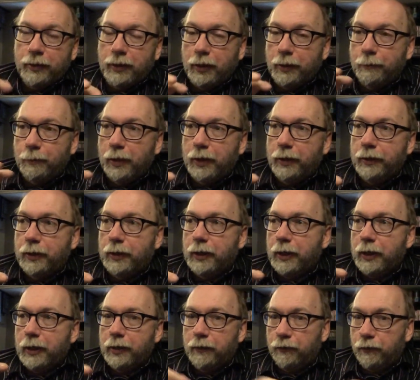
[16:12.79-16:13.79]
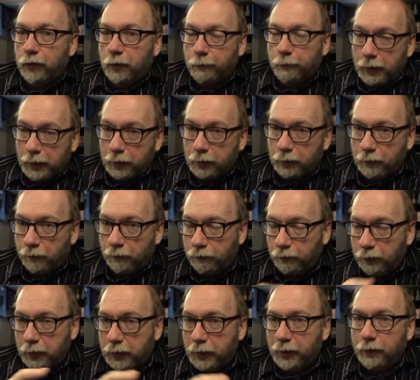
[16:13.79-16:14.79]
thing by the Canadian Film Board,
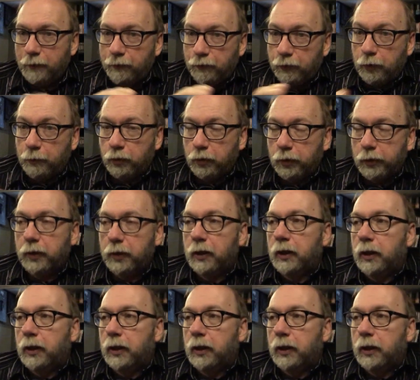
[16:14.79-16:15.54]
Canadian Film Board,